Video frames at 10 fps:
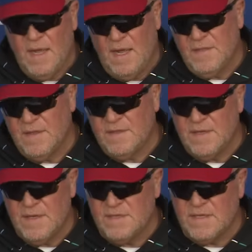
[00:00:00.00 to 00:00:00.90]
I think
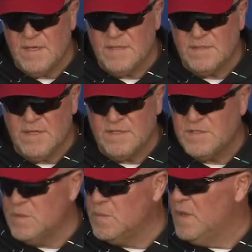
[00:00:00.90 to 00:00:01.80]
that he's
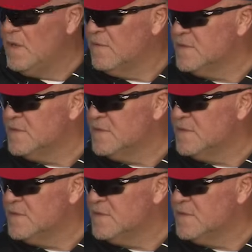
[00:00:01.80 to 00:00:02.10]
doing well.